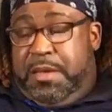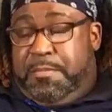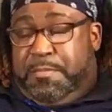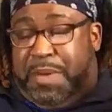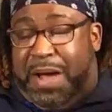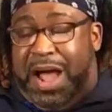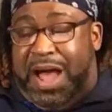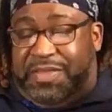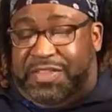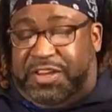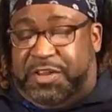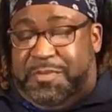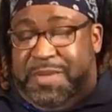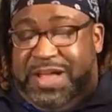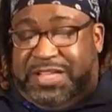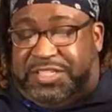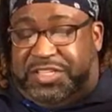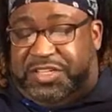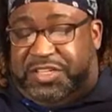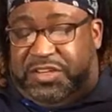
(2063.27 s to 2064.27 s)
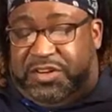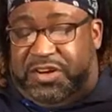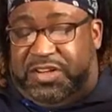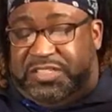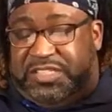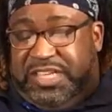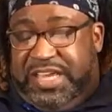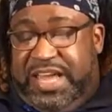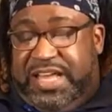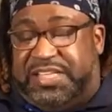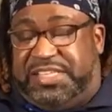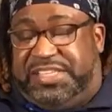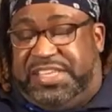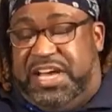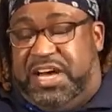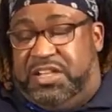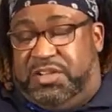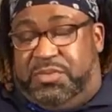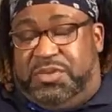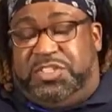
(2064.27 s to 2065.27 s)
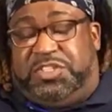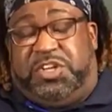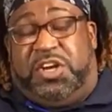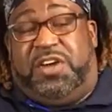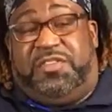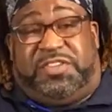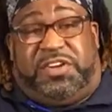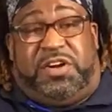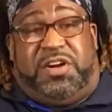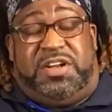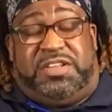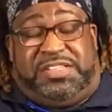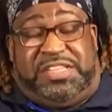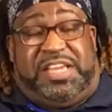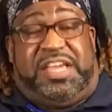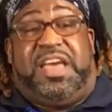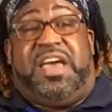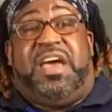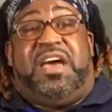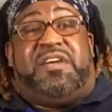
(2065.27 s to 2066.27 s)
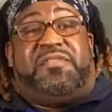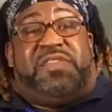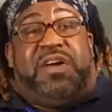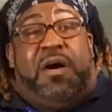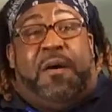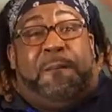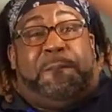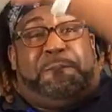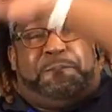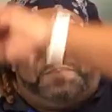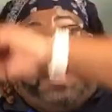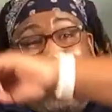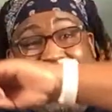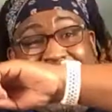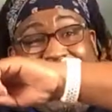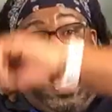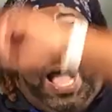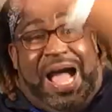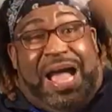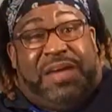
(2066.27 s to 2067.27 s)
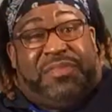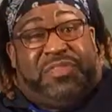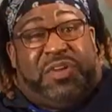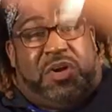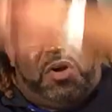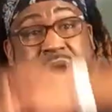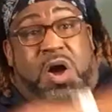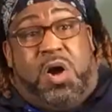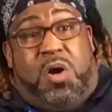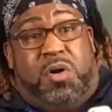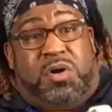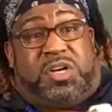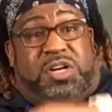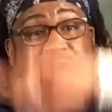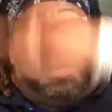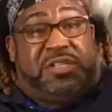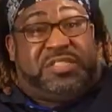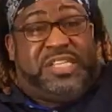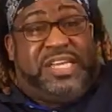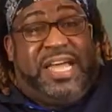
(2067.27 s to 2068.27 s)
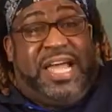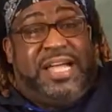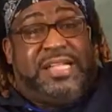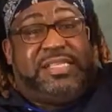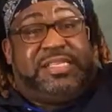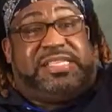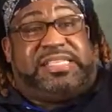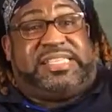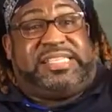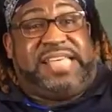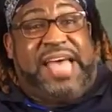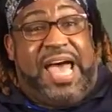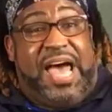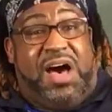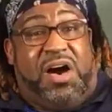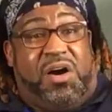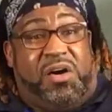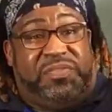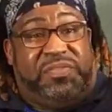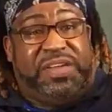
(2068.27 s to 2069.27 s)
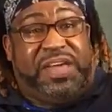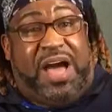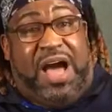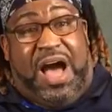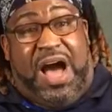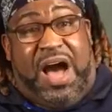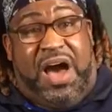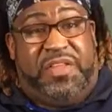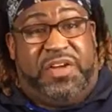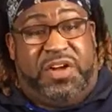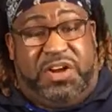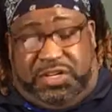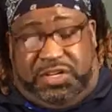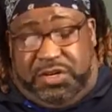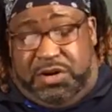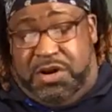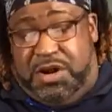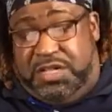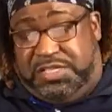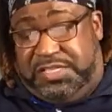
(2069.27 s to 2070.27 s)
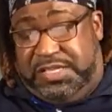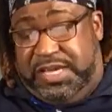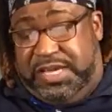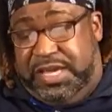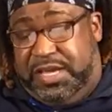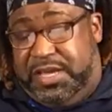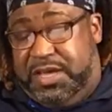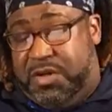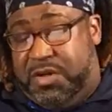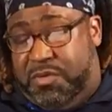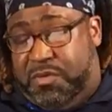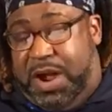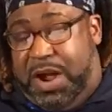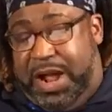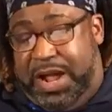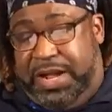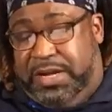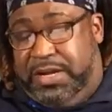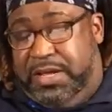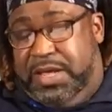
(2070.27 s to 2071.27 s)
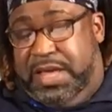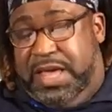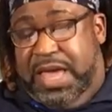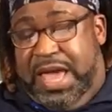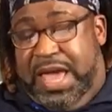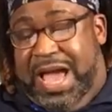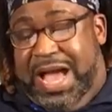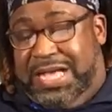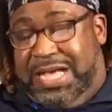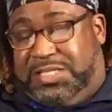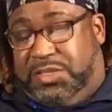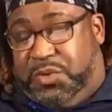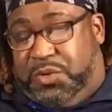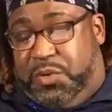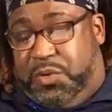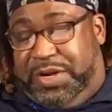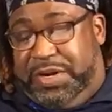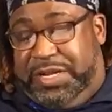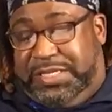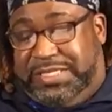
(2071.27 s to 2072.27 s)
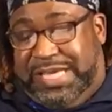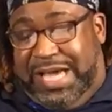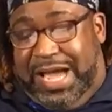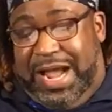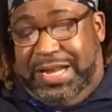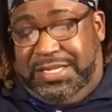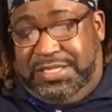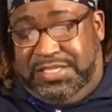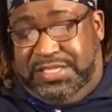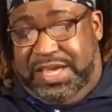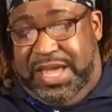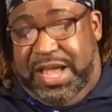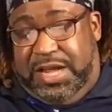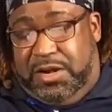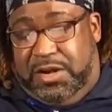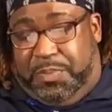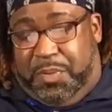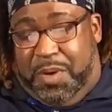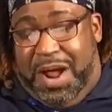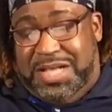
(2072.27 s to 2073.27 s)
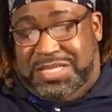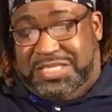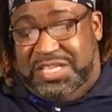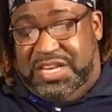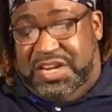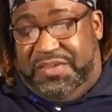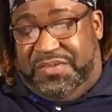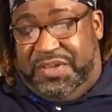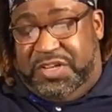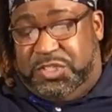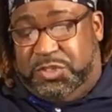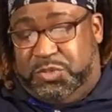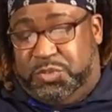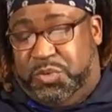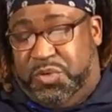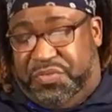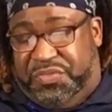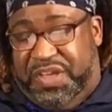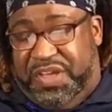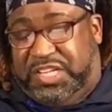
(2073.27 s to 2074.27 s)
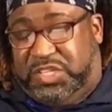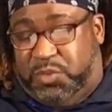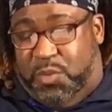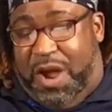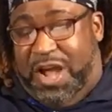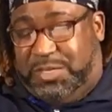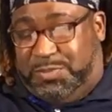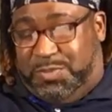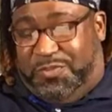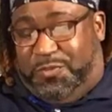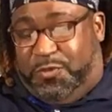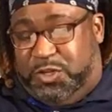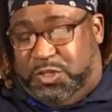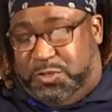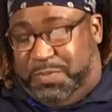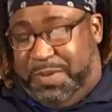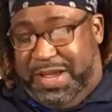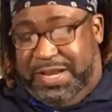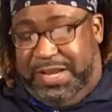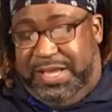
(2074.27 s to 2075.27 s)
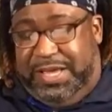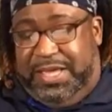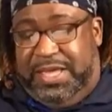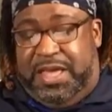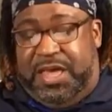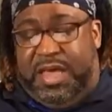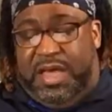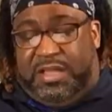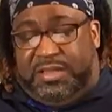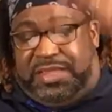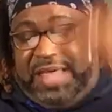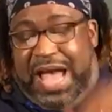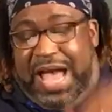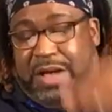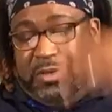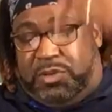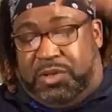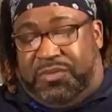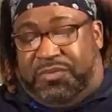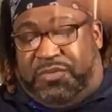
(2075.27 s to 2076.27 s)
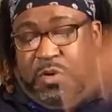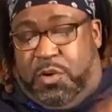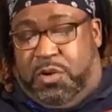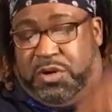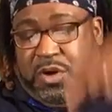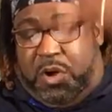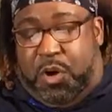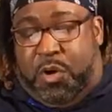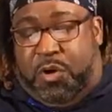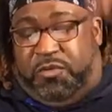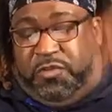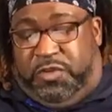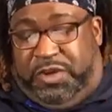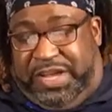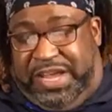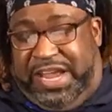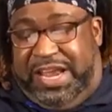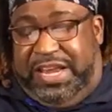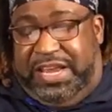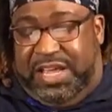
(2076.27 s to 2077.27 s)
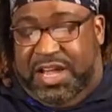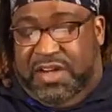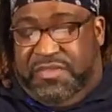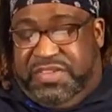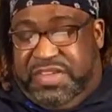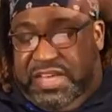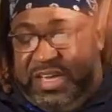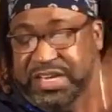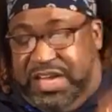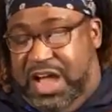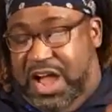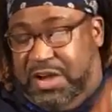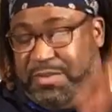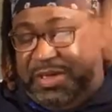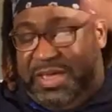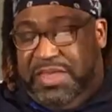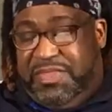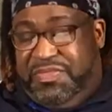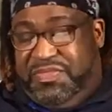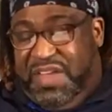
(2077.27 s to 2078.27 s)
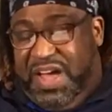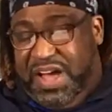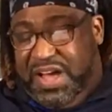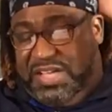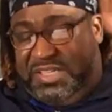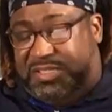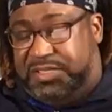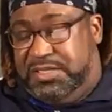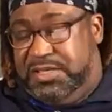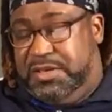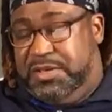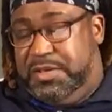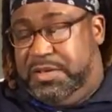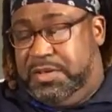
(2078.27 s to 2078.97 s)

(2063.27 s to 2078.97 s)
buy the domestic currency and sell the reserve currency. They'll buy their own currency and sell the other currency, right? As liquidity tightens, enterprises and individuals will think twice before spending. That will avoid overheating of the economy. Thus,